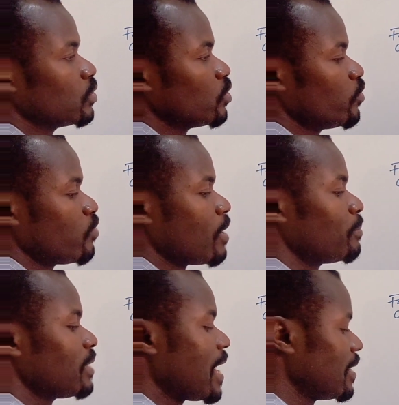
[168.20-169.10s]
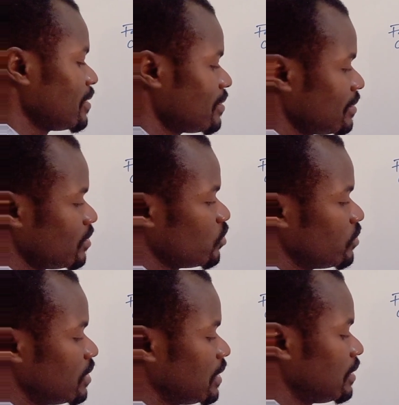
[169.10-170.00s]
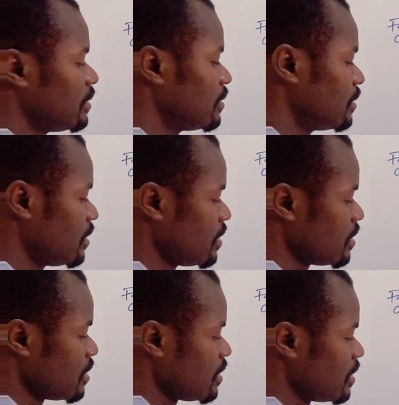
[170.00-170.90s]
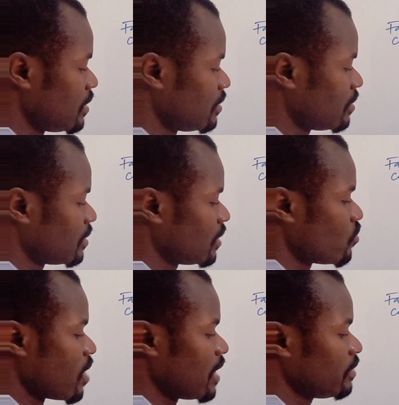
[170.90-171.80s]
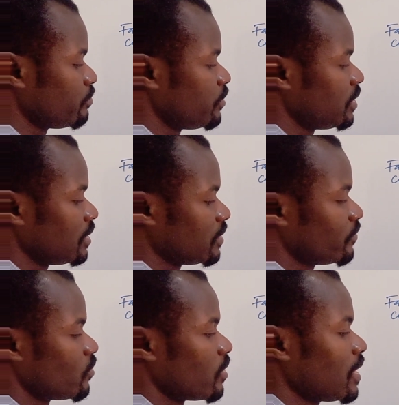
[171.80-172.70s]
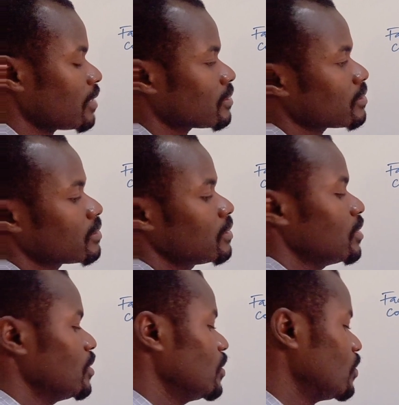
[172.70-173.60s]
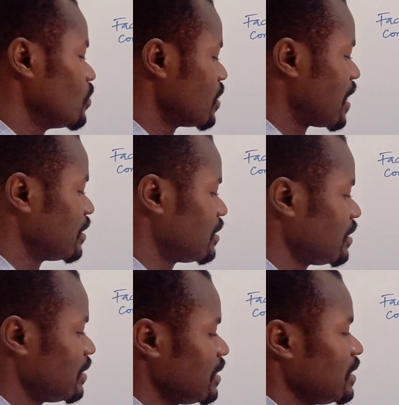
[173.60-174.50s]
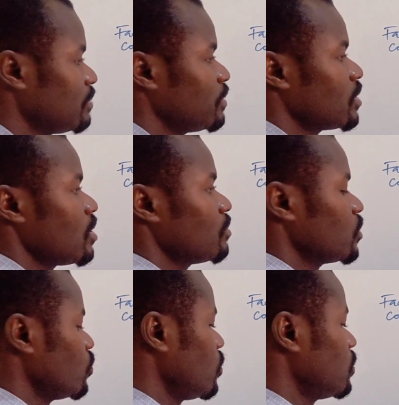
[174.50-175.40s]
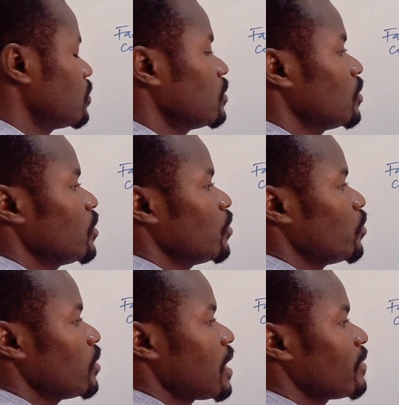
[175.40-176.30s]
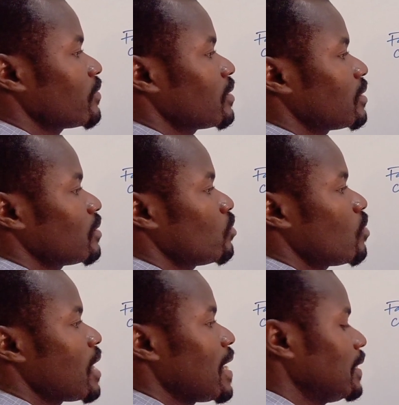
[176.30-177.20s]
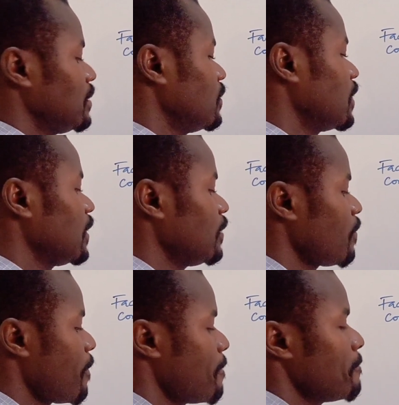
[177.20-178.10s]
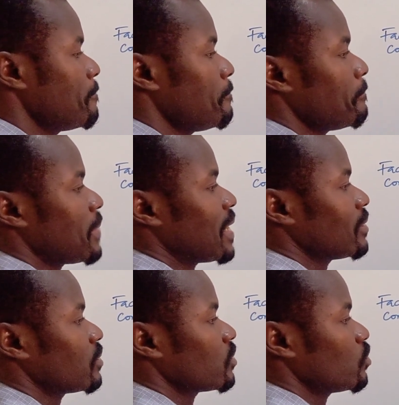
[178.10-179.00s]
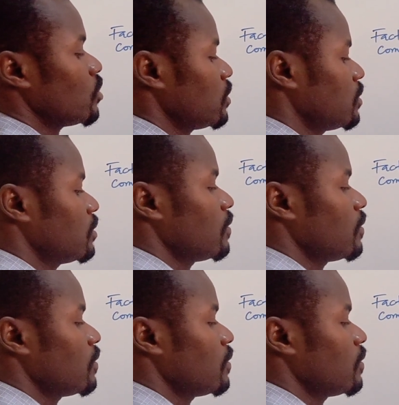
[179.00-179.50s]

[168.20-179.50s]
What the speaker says: So if I apply it to this, A is 3y, B is 4x. So we can say this becomes what? We have 3y, okay, minus what?